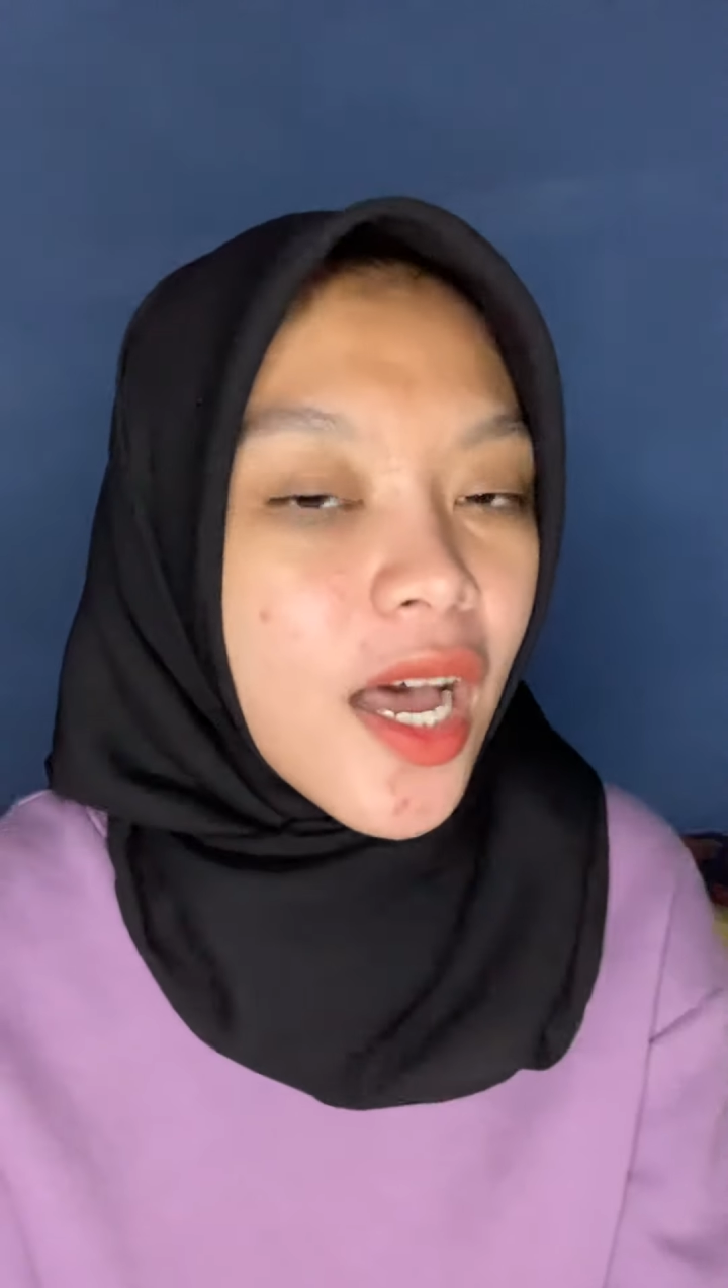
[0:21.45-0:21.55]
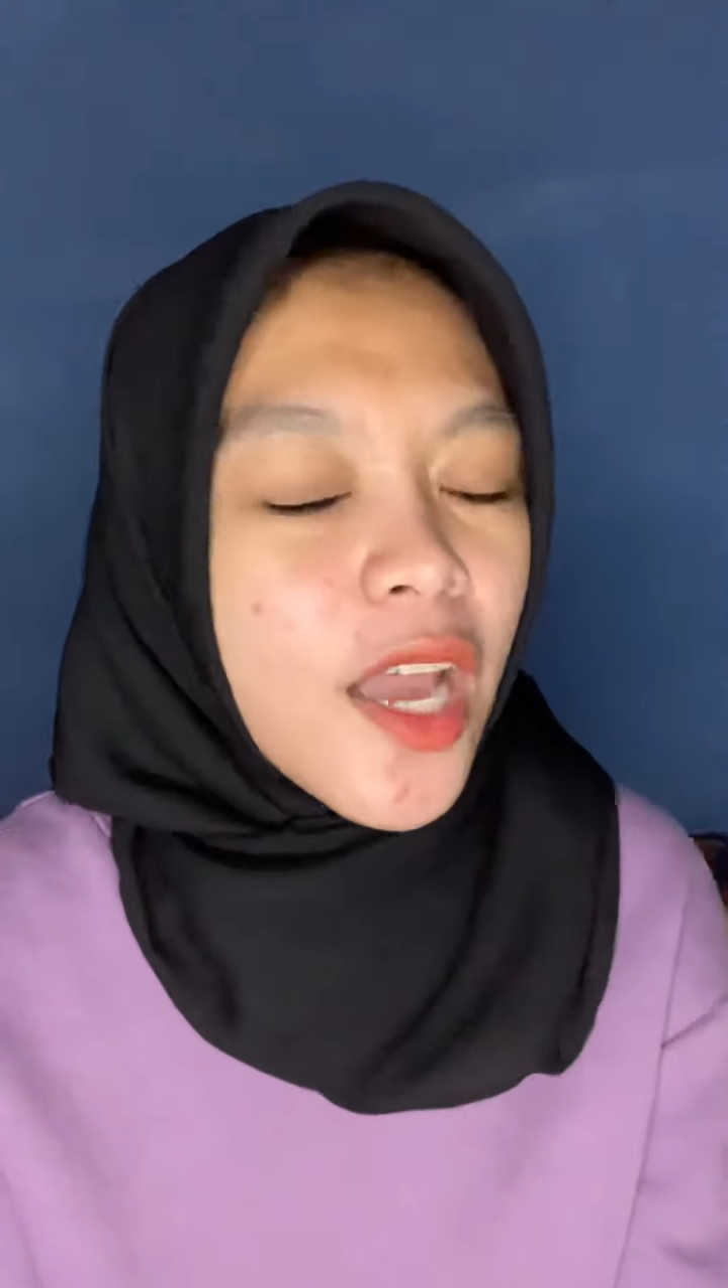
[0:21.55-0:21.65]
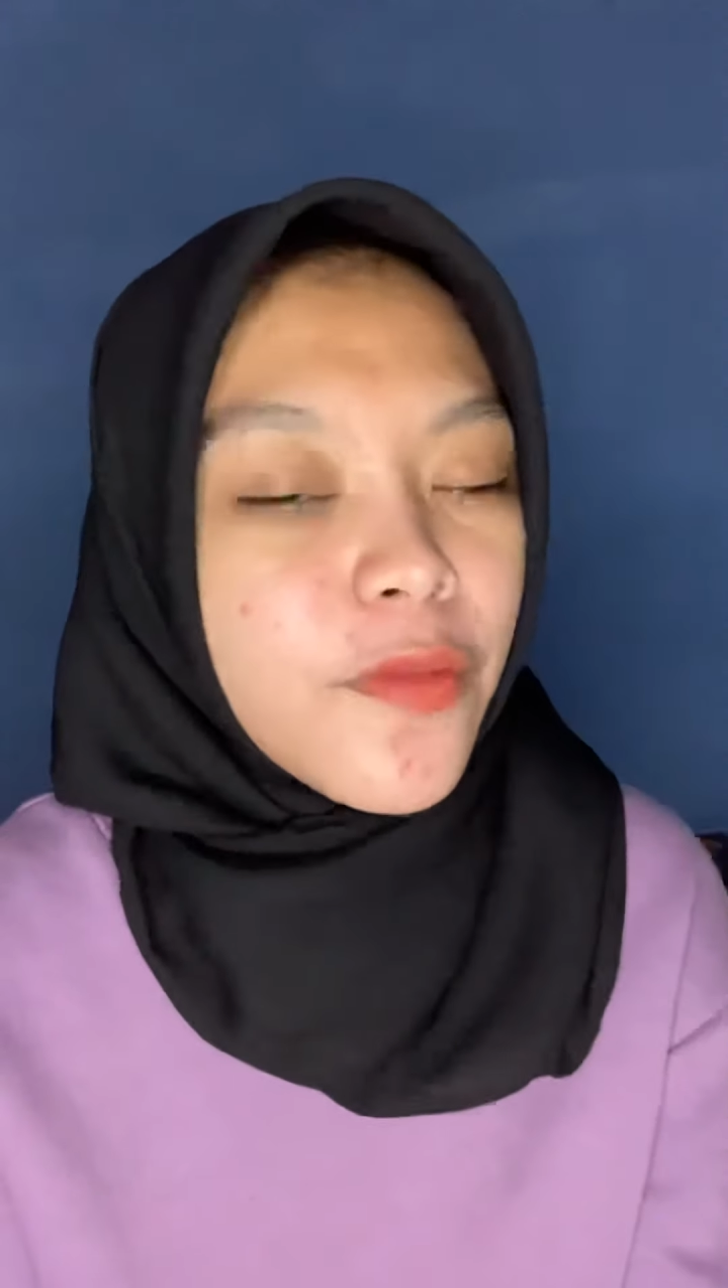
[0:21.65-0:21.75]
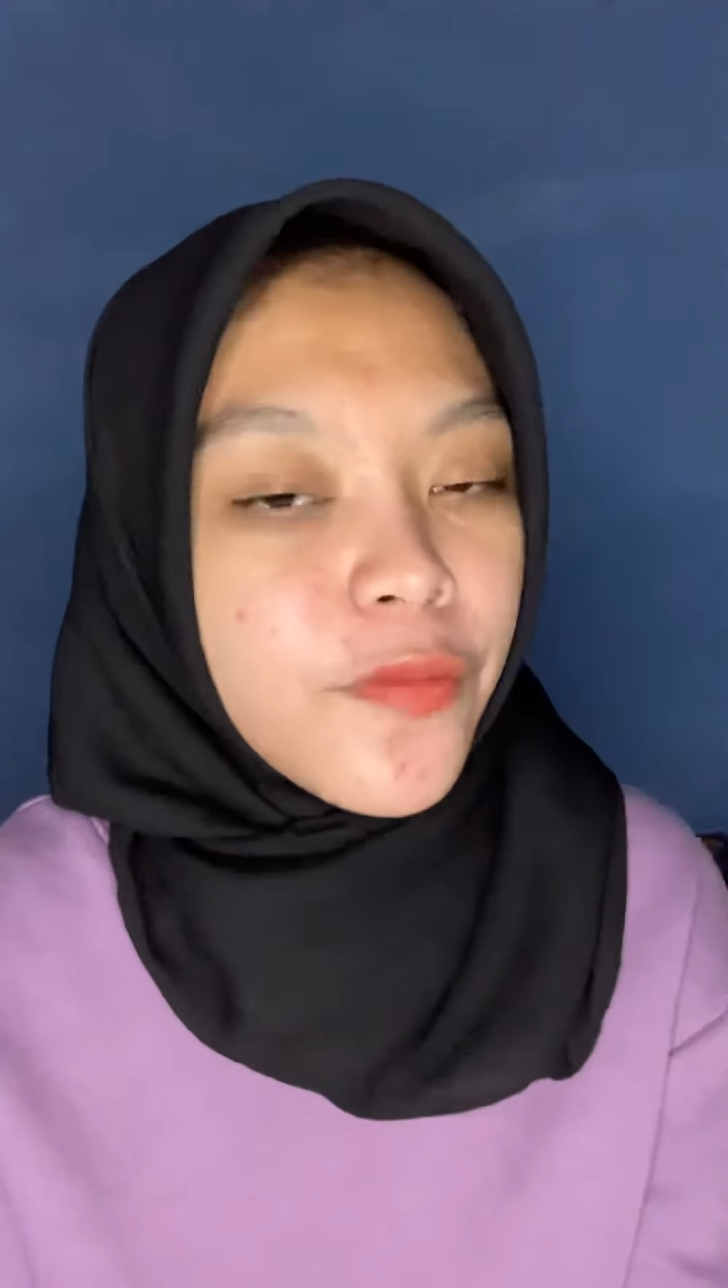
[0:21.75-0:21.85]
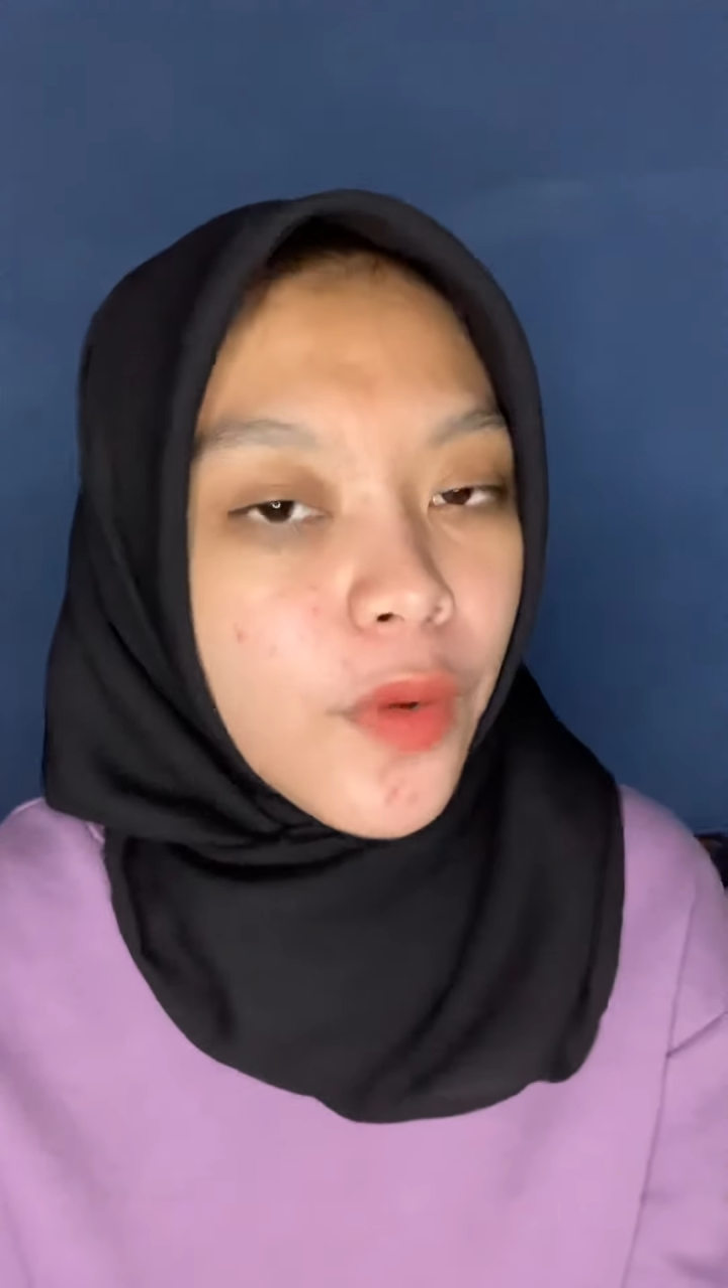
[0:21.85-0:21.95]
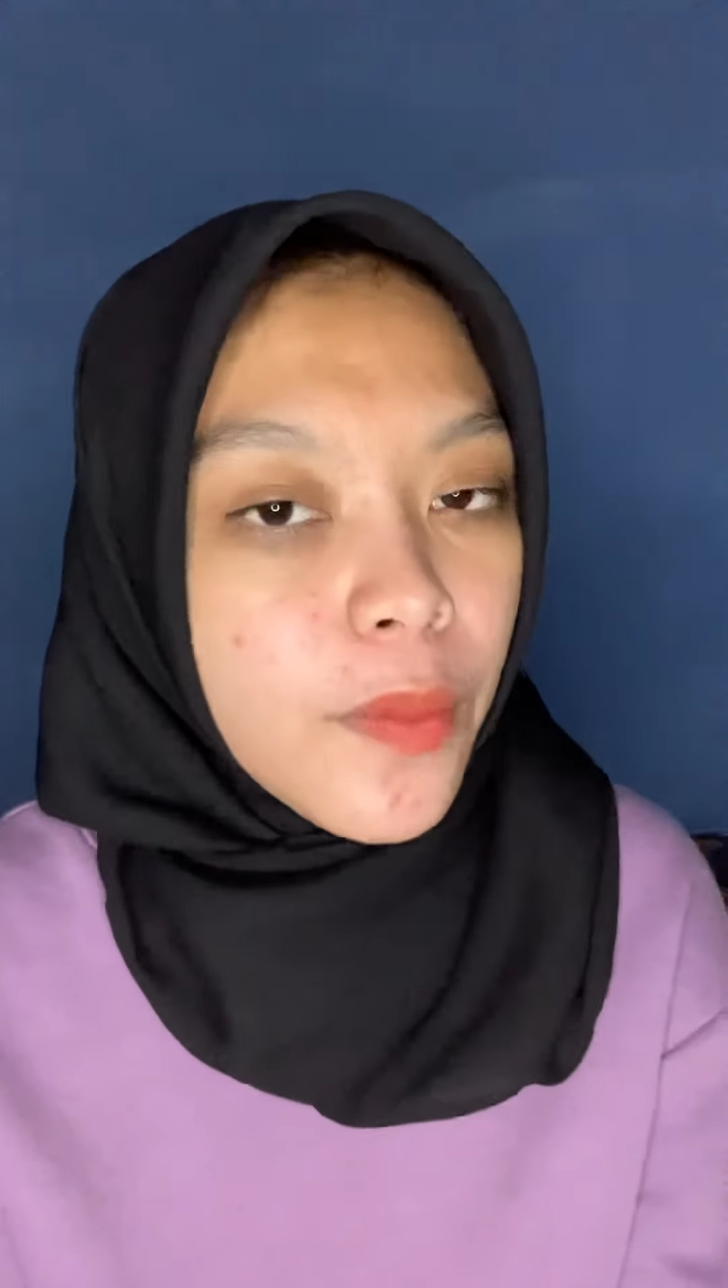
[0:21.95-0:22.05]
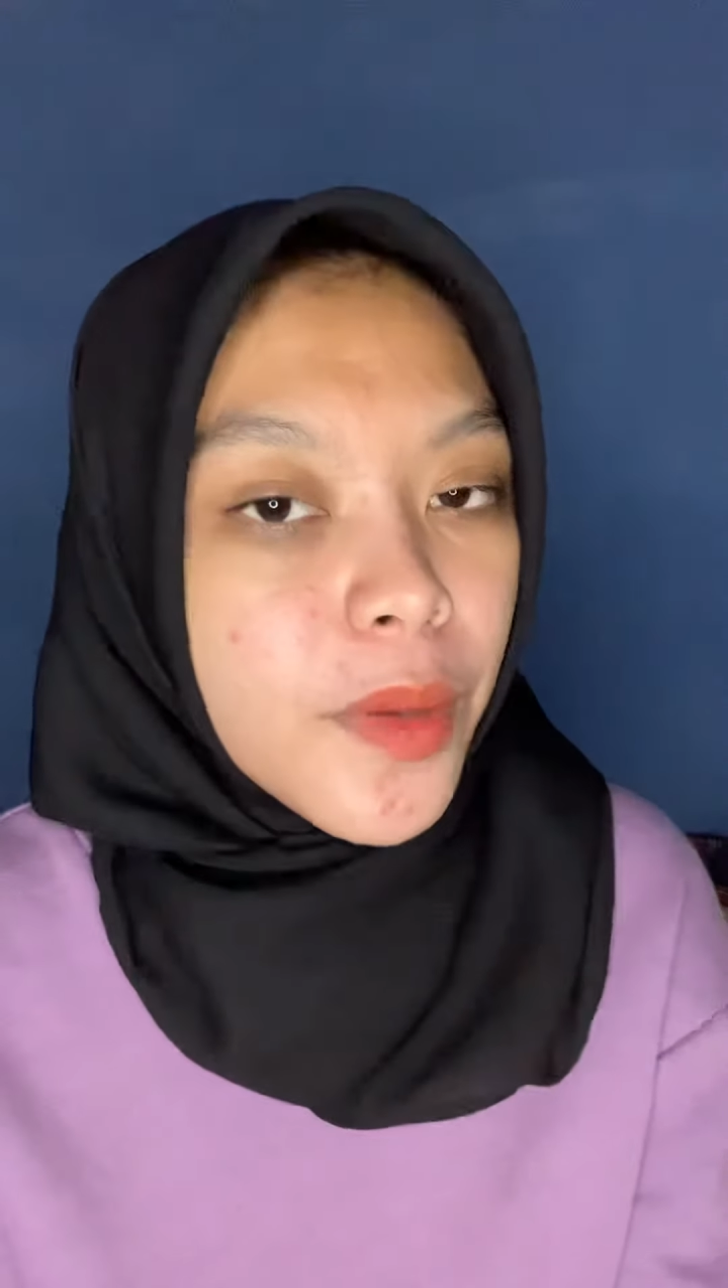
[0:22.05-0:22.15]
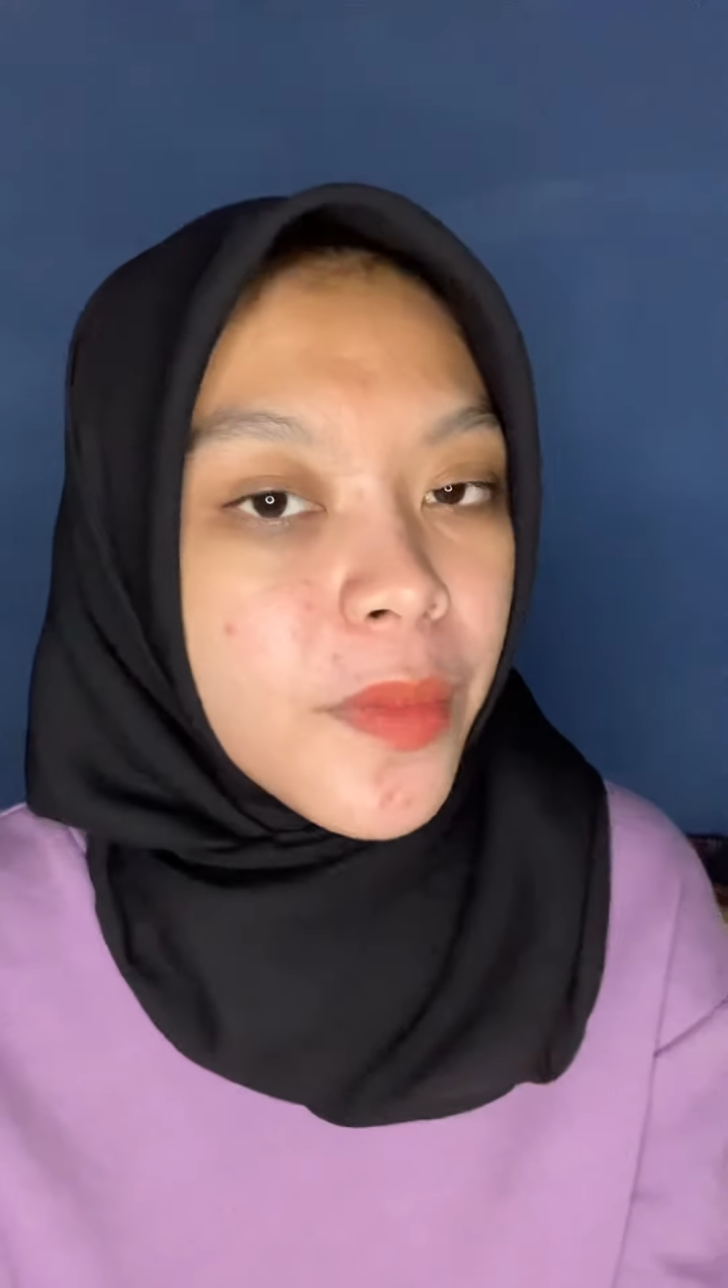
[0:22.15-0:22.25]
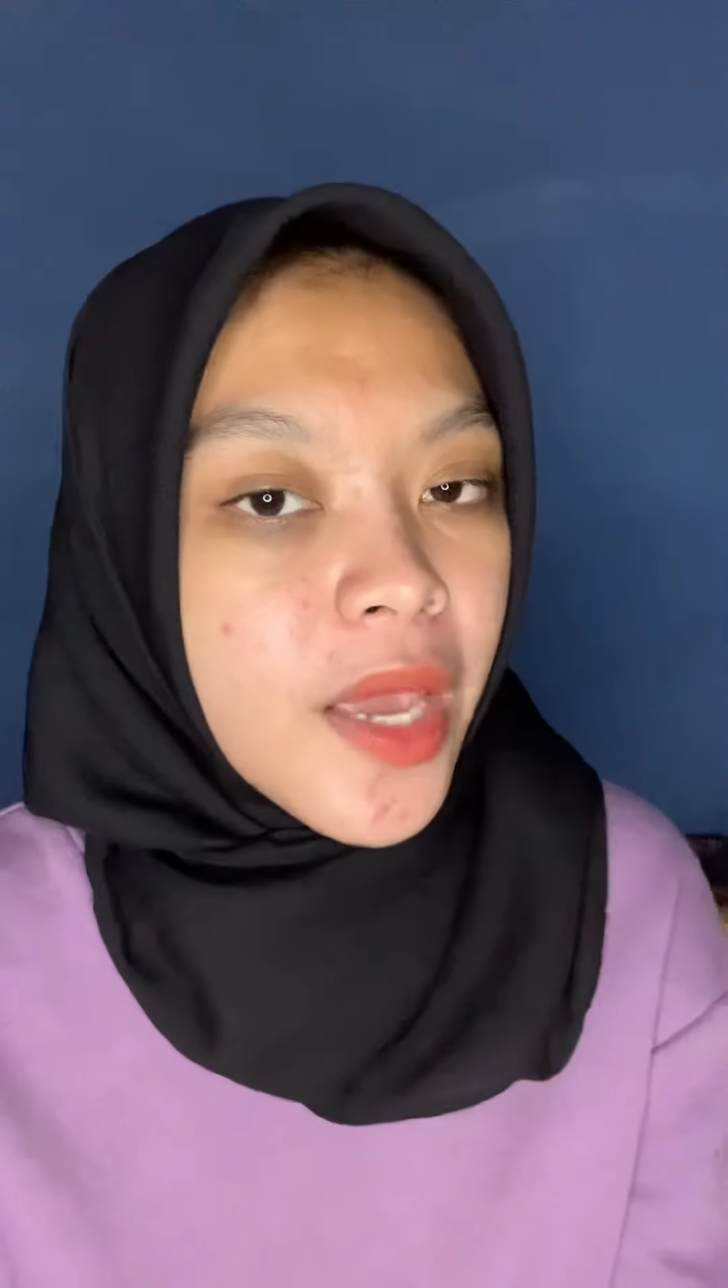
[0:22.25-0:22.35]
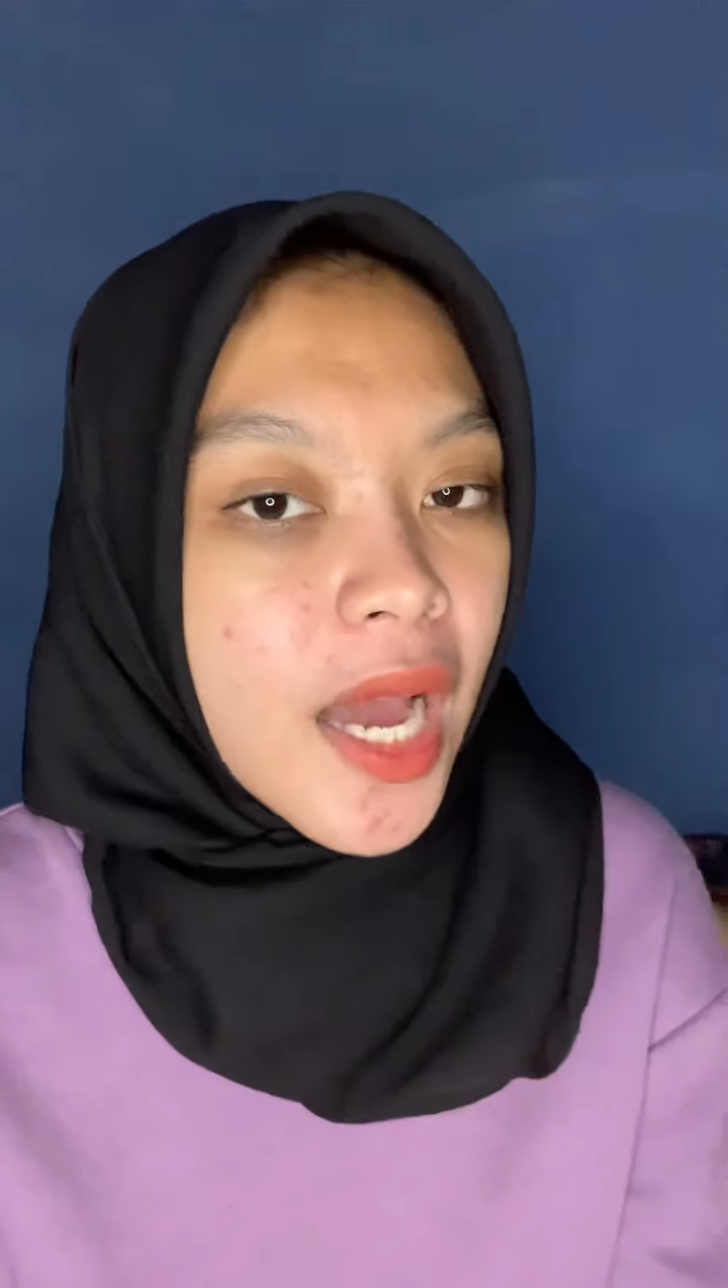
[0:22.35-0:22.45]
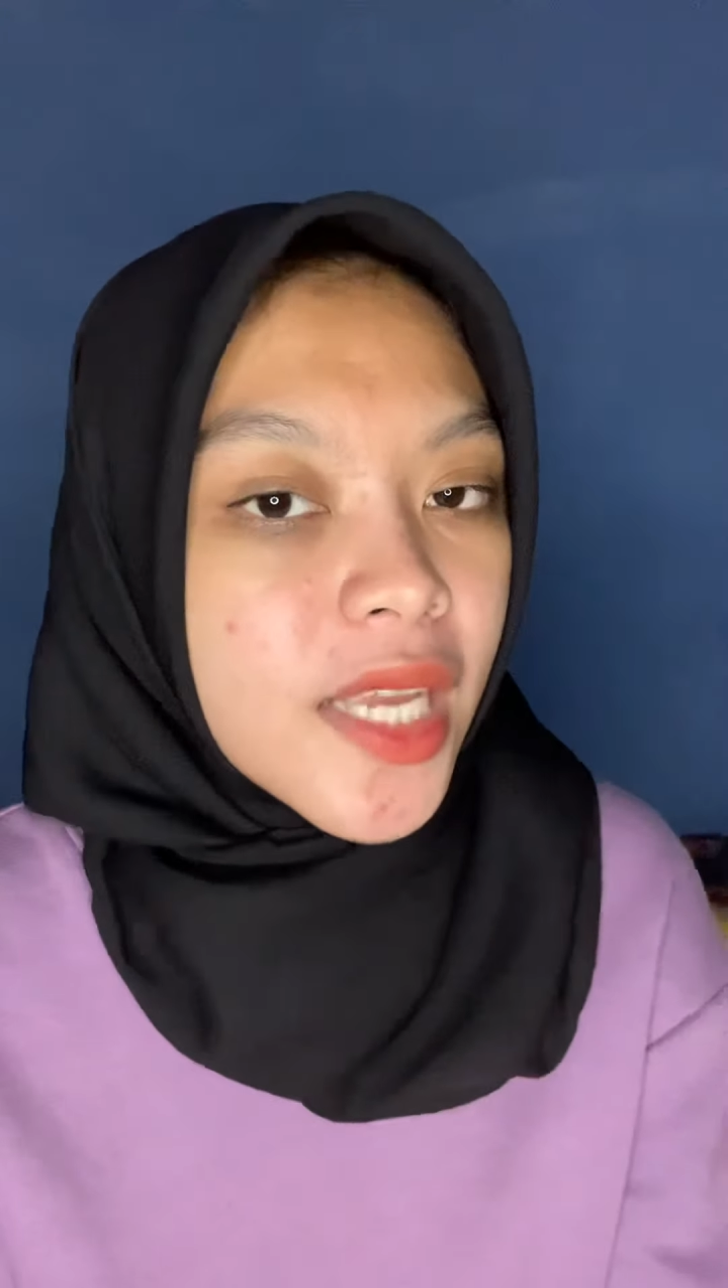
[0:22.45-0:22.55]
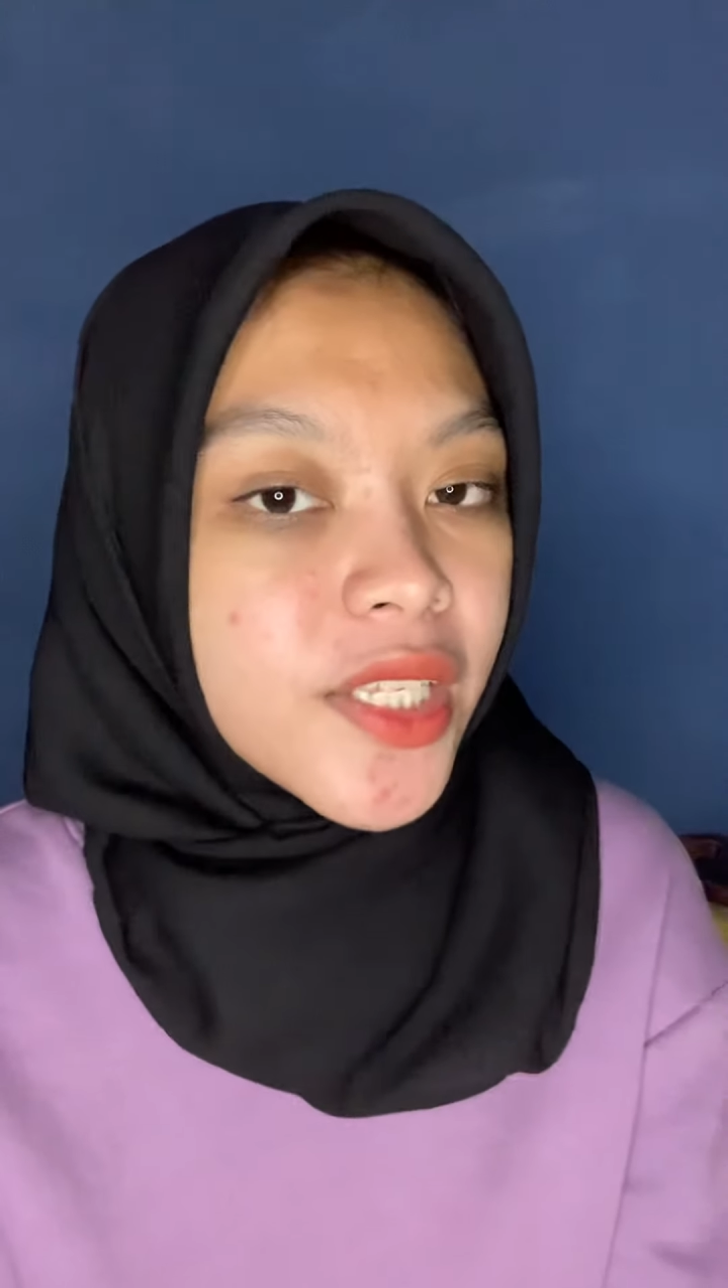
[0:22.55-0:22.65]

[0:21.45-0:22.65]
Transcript: I'm from PBI